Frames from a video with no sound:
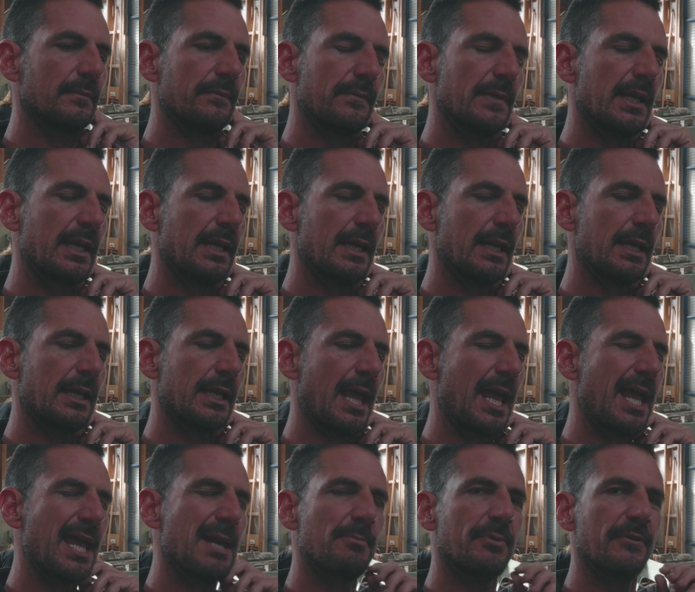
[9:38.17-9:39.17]
it
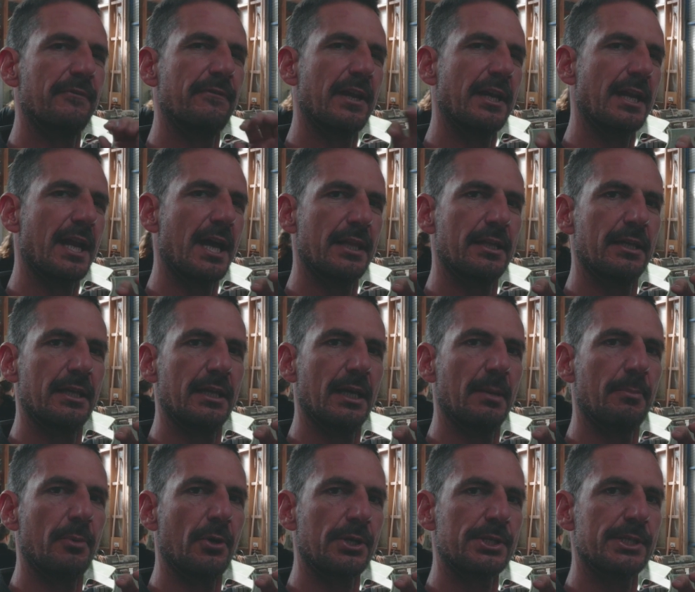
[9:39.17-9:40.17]
can prevent other
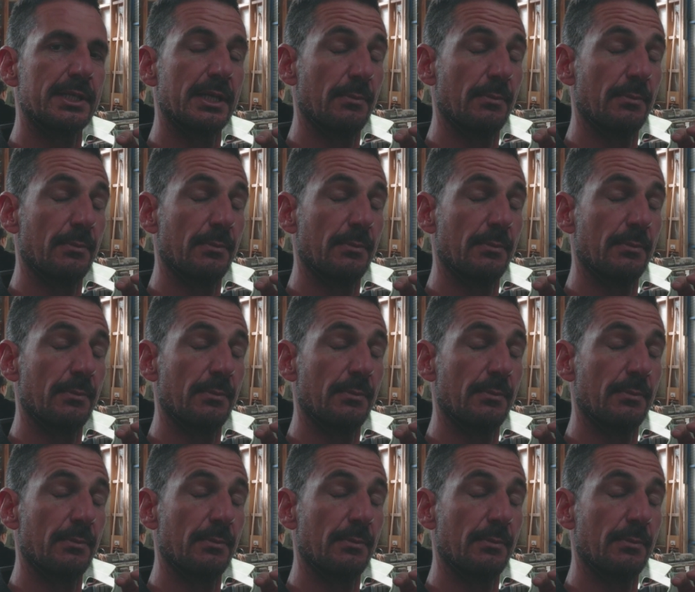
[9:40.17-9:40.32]
epoxy,